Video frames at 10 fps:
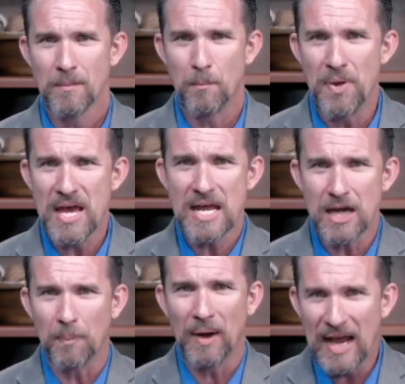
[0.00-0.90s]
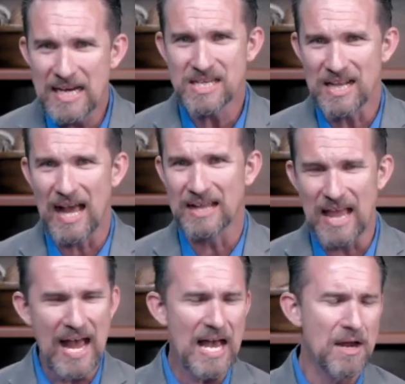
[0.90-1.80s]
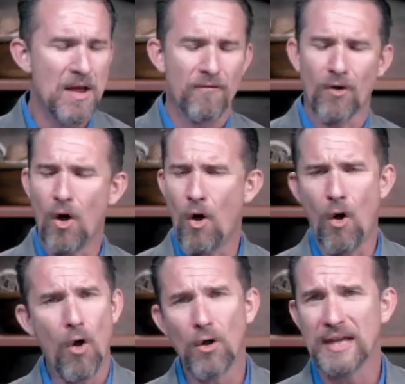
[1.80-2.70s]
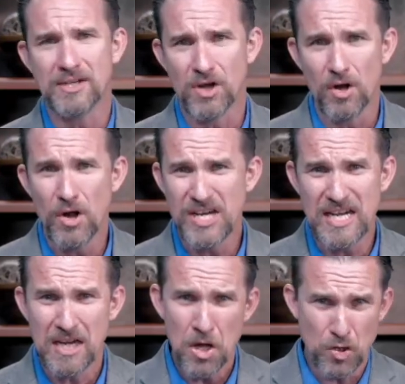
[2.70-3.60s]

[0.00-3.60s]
being in a place like that for all eternity,